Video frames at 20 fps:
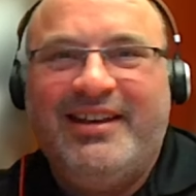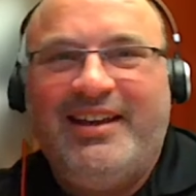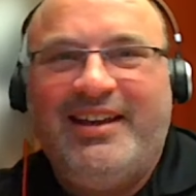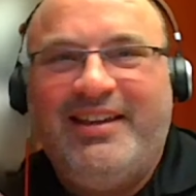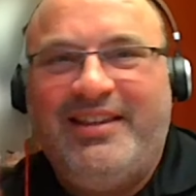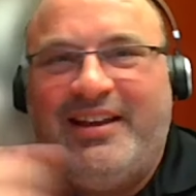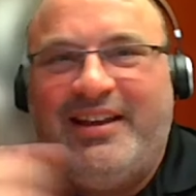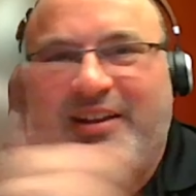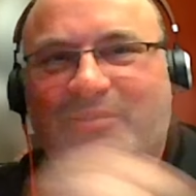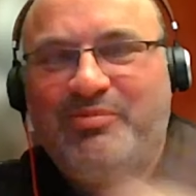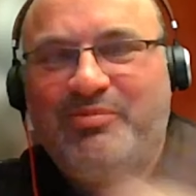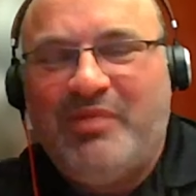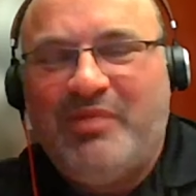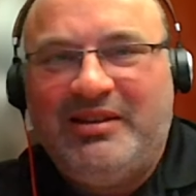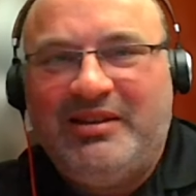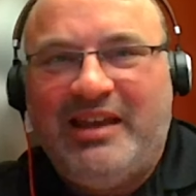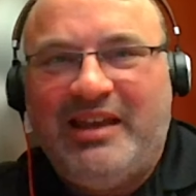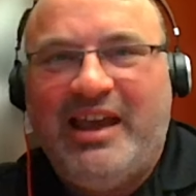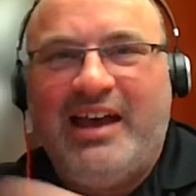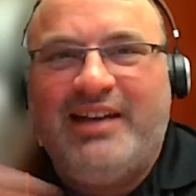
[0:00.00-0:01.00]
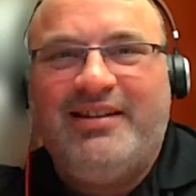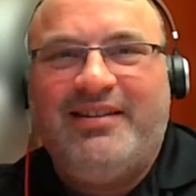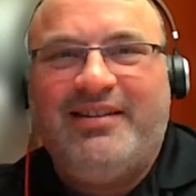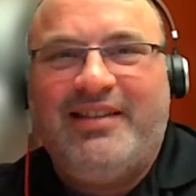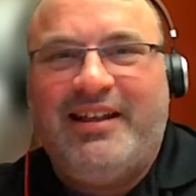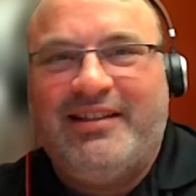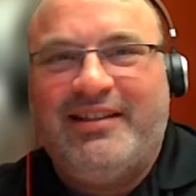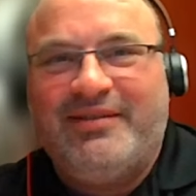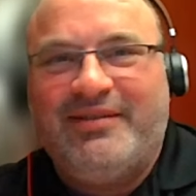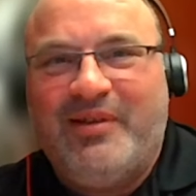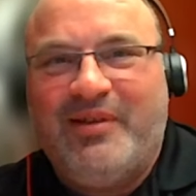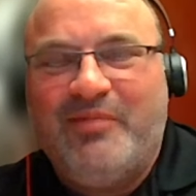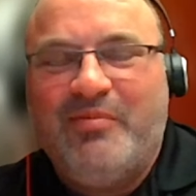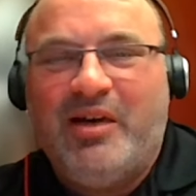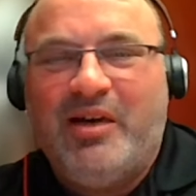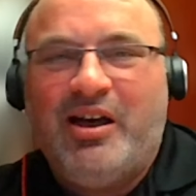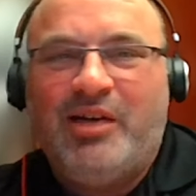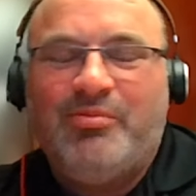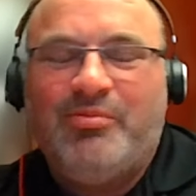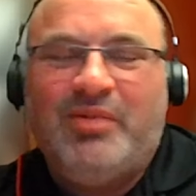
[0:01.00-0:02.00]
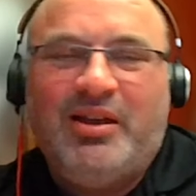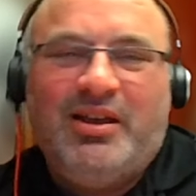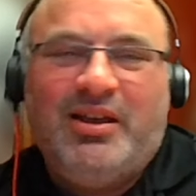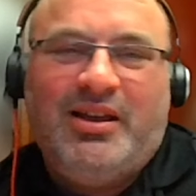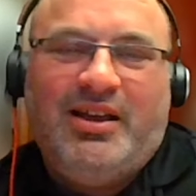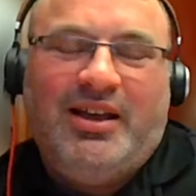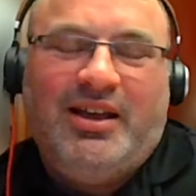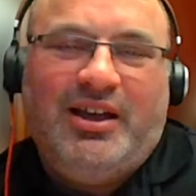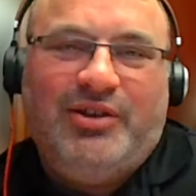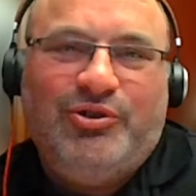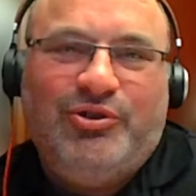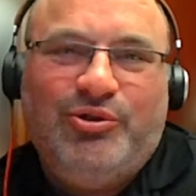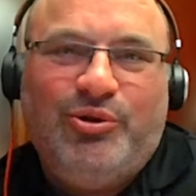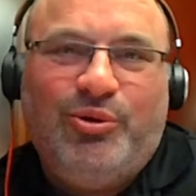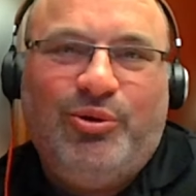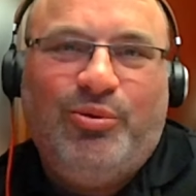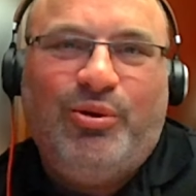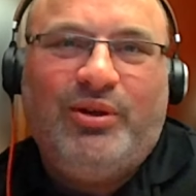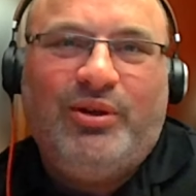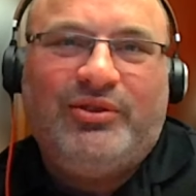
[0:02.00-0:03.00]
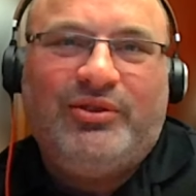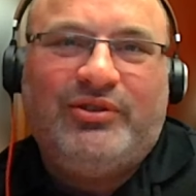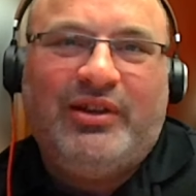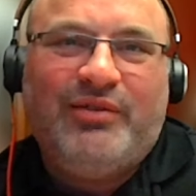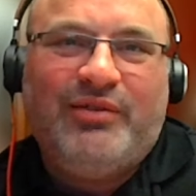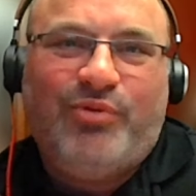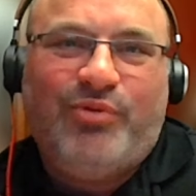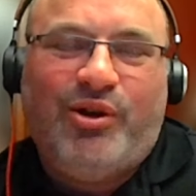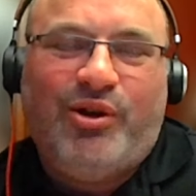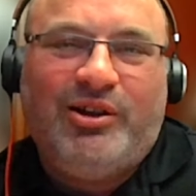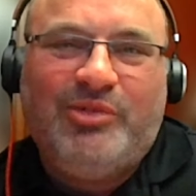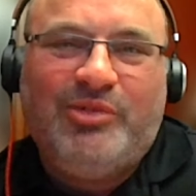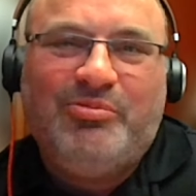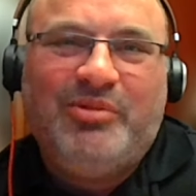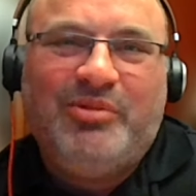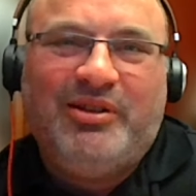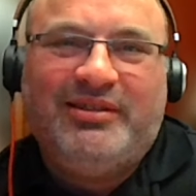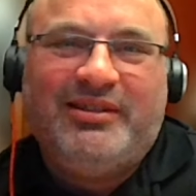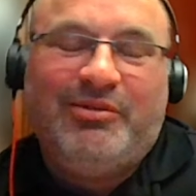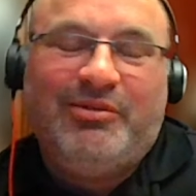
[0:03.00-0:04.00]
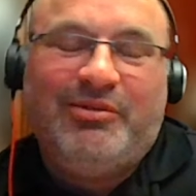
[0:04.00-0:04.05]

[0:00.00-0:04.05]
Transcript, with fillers: and that's my dad and that's my mom. And you know what's ironic about that? Well,